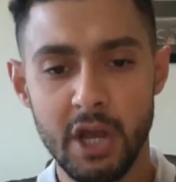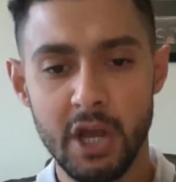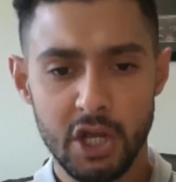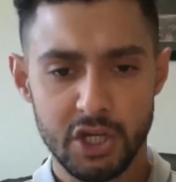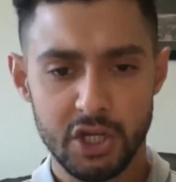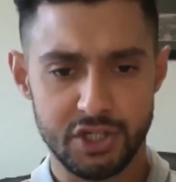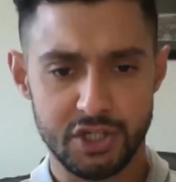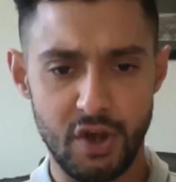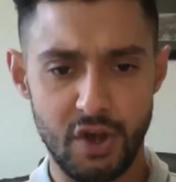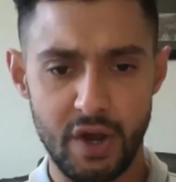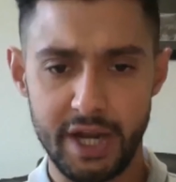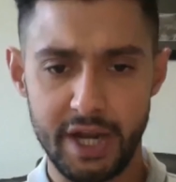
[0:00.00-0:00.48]

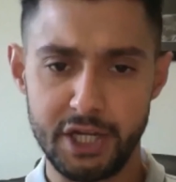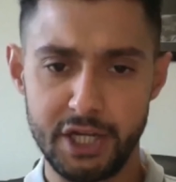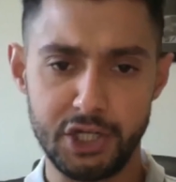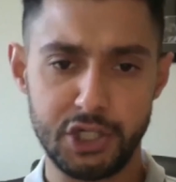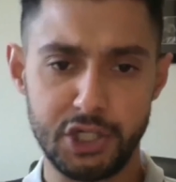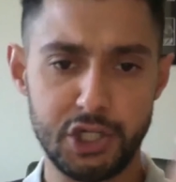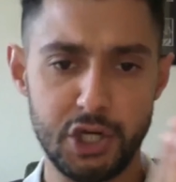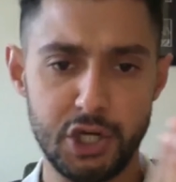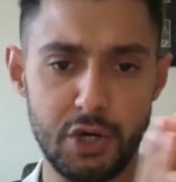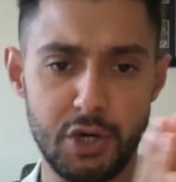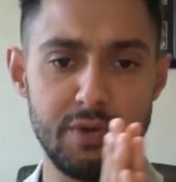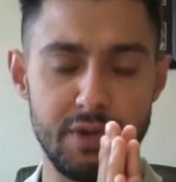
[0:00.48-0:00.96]
So that I can
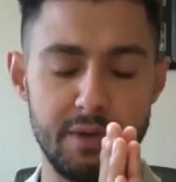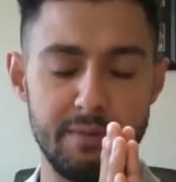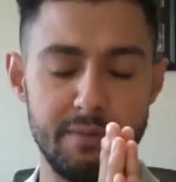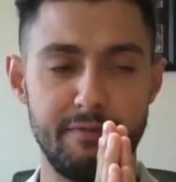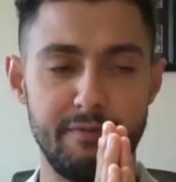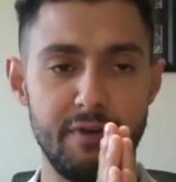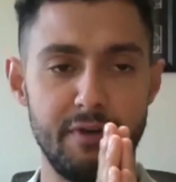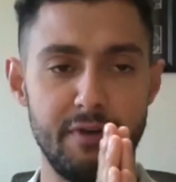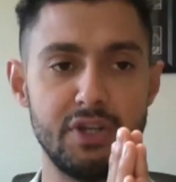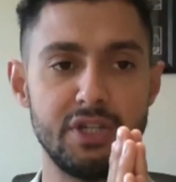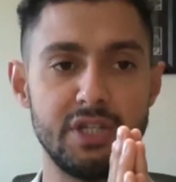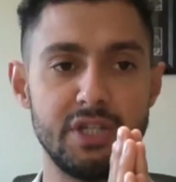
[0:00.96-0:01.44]
show them,
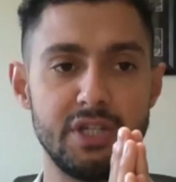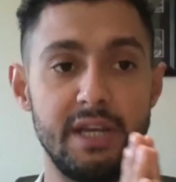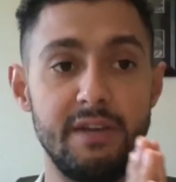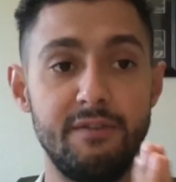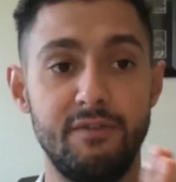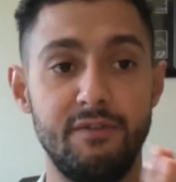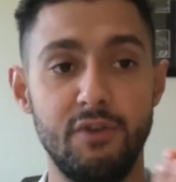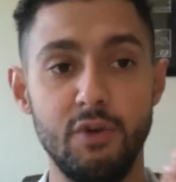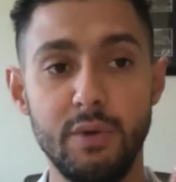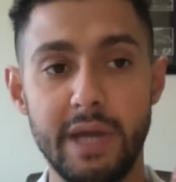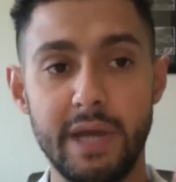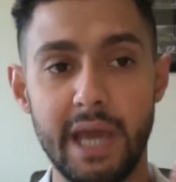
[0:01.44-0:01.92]
firstly,
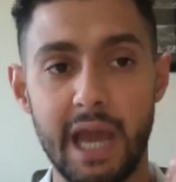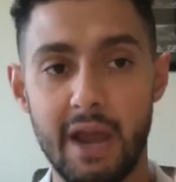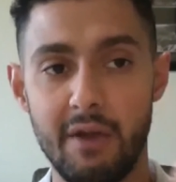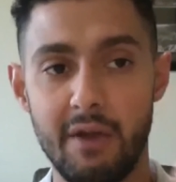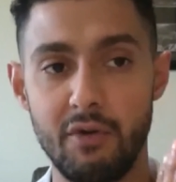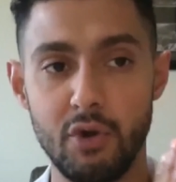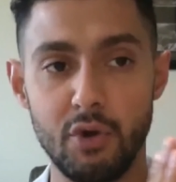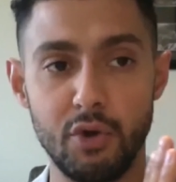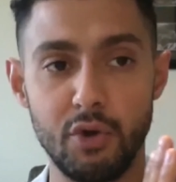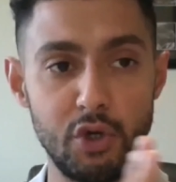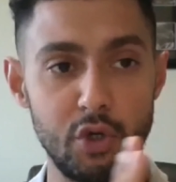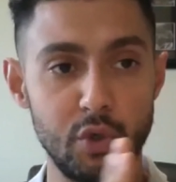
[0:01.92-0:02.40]
if you
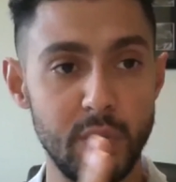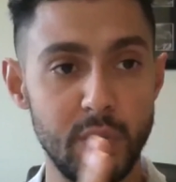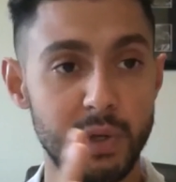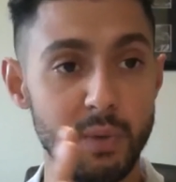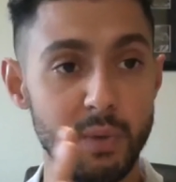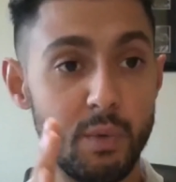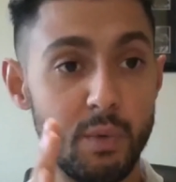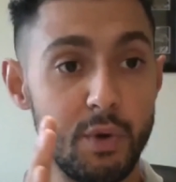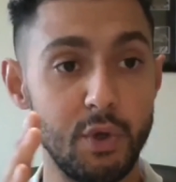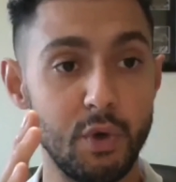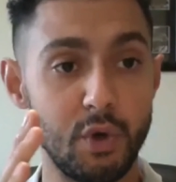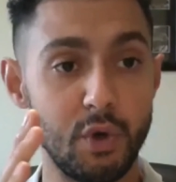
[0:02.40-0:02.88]
carry on doing
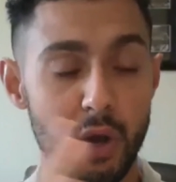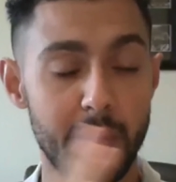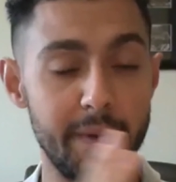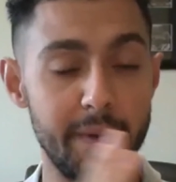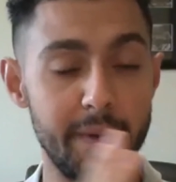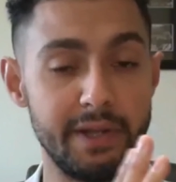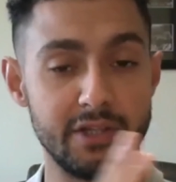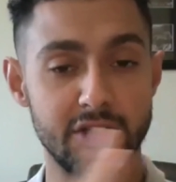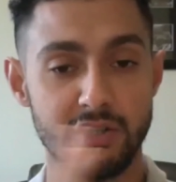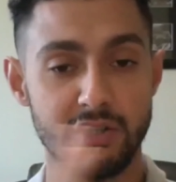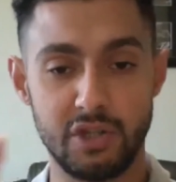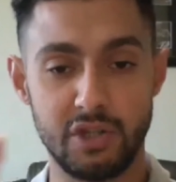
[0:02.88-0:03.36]
what you're
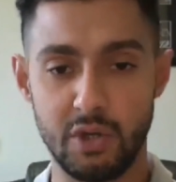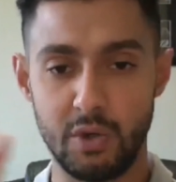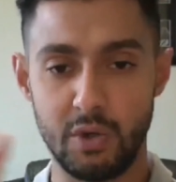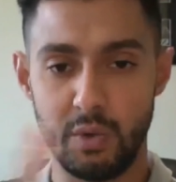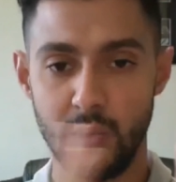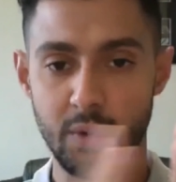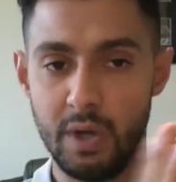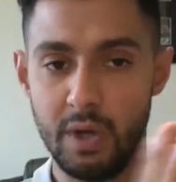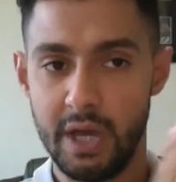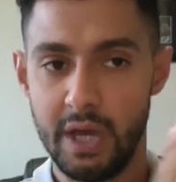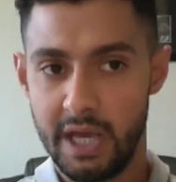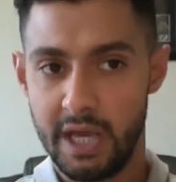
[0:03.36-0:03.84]
going to do,
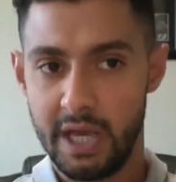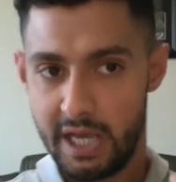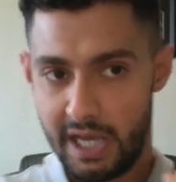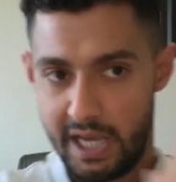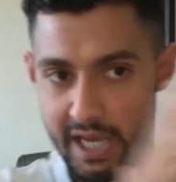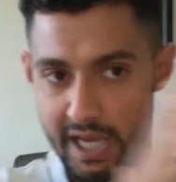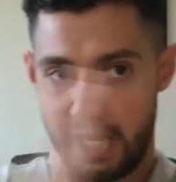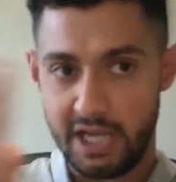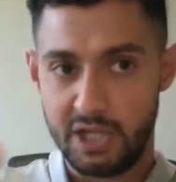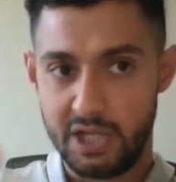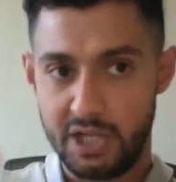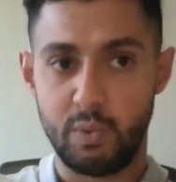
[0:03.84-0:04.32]

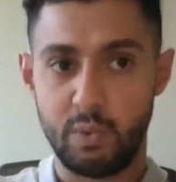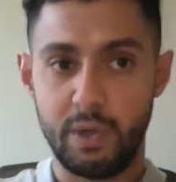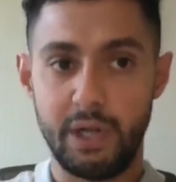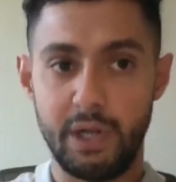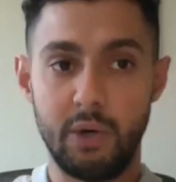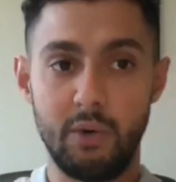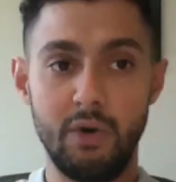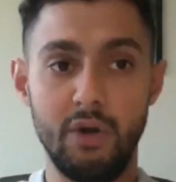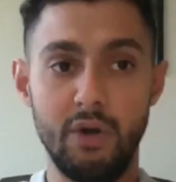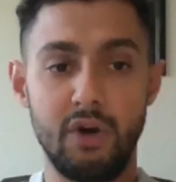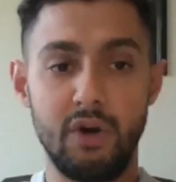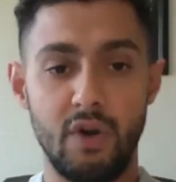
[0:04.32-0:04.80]
here's what it
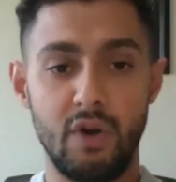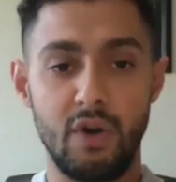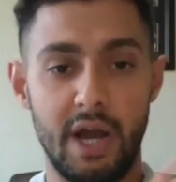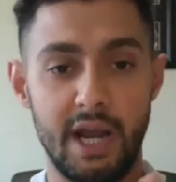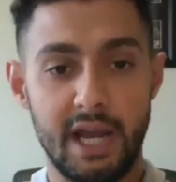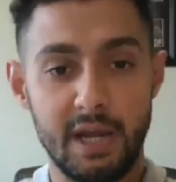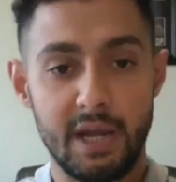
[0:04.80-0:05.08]
will look like.